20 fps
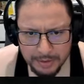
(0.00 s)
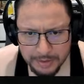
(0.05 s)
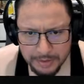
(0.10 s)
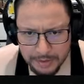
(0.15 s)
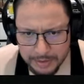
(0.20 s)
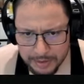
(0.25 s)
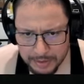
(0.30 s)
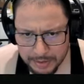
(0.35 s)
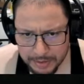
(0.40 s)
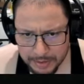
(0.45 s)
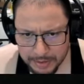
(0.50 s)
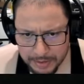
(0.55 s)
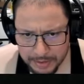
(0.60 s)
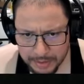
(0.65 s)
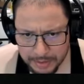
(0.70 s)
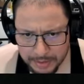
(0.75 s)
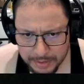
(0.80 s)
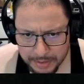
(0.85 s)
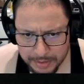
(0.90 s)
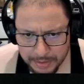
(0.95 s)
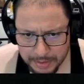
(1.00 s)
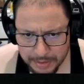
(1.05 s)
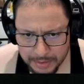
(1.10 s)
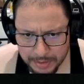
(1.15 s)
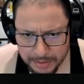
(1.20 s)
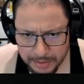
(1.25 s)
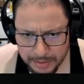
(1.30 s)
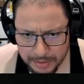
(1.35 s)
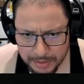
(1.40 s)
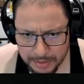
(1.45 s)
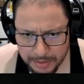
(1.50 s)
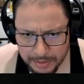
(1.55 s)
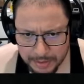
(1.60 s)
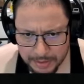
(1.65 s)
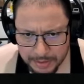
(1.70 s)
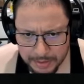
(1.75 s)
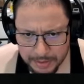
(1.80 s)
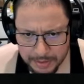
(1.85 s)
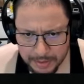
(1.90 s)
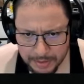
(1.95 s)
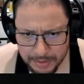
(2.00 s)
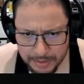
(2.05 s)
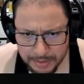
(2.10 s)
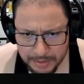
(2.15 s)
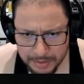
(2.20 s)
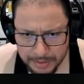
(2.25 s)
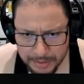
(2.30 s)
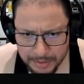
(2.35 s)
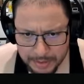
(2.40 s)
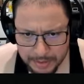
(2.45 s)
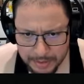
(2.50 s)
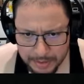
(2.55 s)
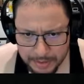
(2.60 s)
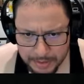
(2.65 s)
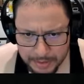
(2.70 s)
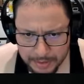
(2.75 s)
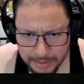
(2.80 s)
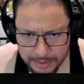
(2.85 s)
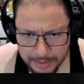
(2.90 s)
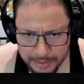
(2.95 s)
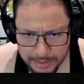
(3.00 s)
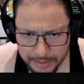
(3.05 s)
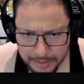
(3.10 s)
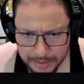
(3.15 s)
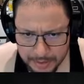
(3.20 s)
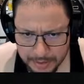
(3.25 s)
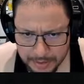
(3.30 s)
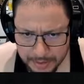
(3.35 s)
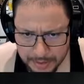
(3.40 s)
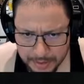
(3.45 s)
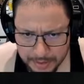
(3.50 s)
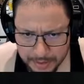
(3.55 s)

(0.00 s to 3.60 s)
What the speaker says: No one is speaking in this clip.